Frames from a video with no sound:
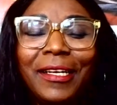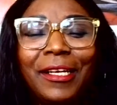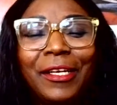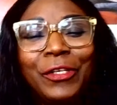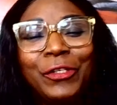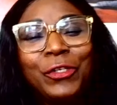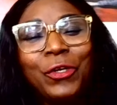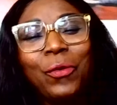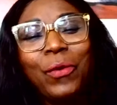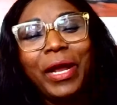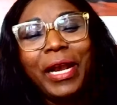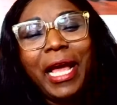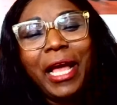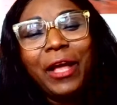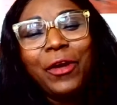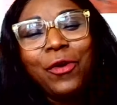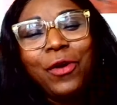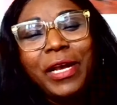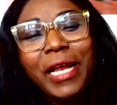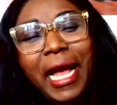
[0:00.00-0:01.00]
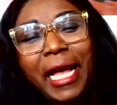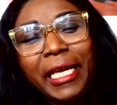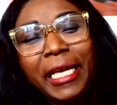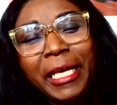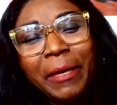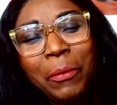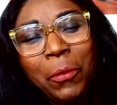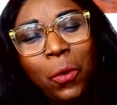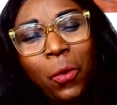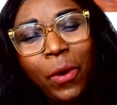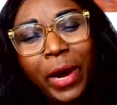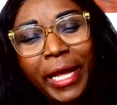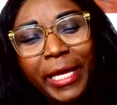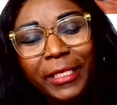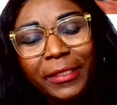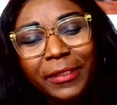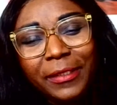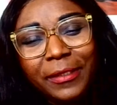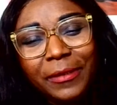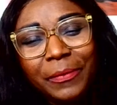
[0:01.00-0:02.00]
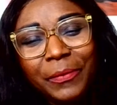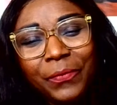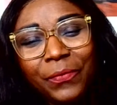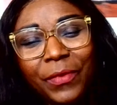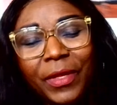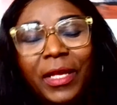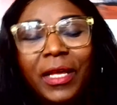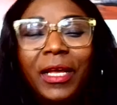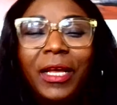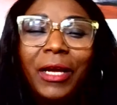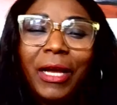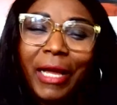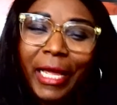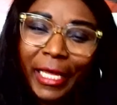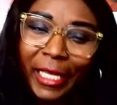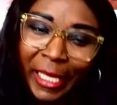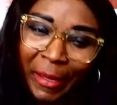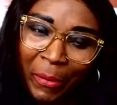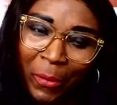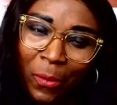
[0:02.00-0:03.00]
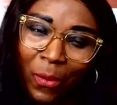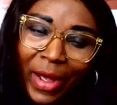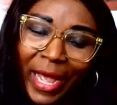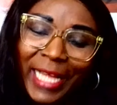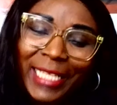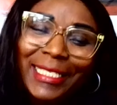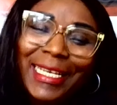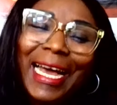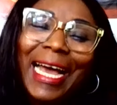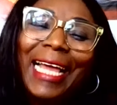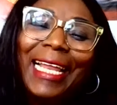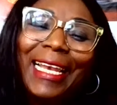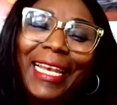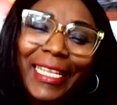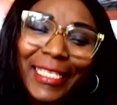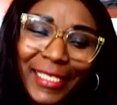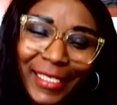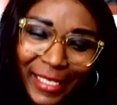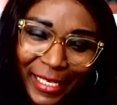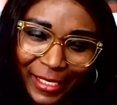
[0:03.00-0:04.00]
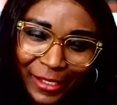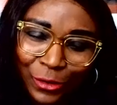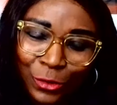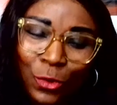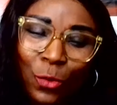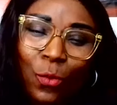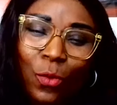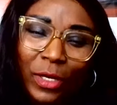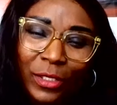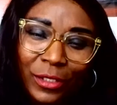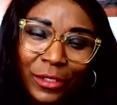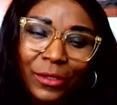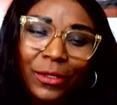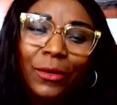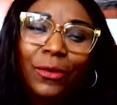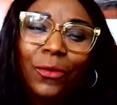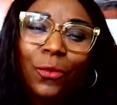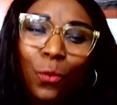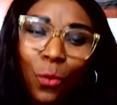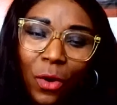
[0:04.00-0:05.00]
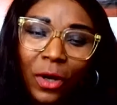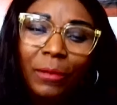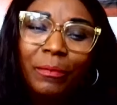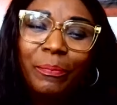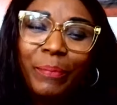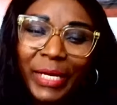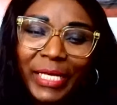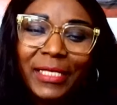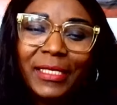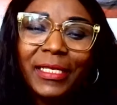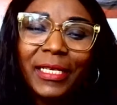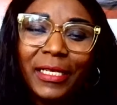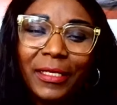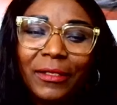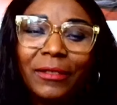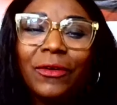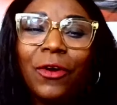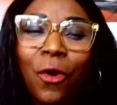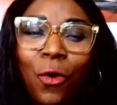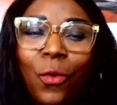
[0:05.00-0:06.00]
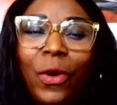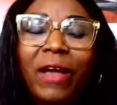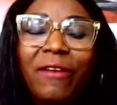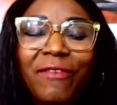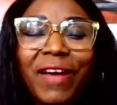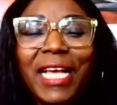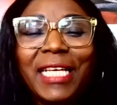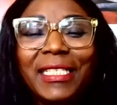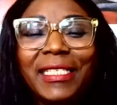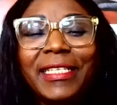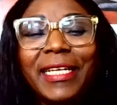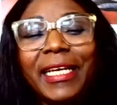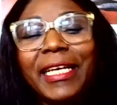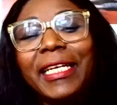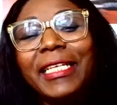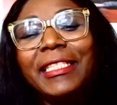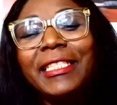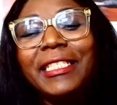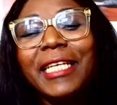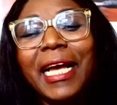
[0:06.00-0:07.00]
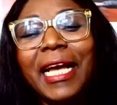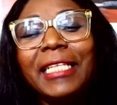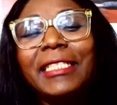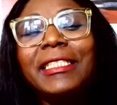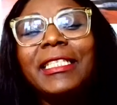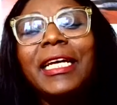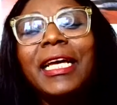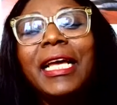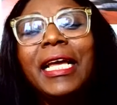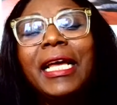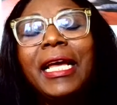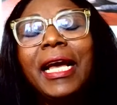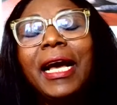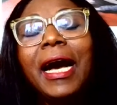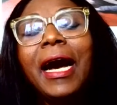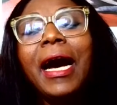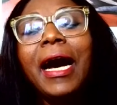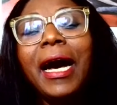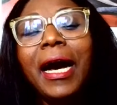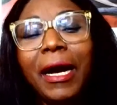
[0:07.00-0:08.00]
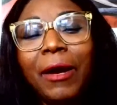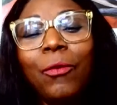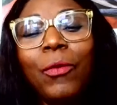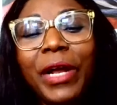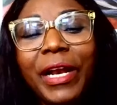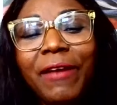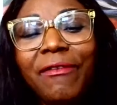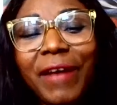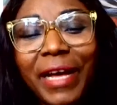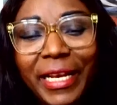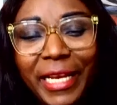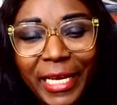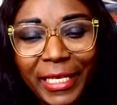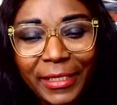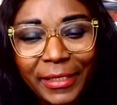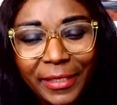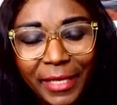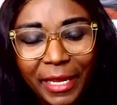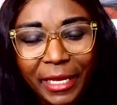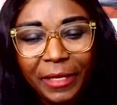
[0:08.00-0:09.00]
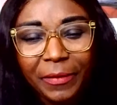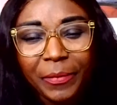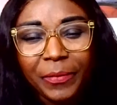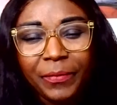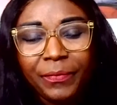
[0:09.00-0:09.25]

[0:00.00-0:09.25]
So when I go there, I keep quiet. I listen to what one person or whoever is taking charge, whatever they are saying.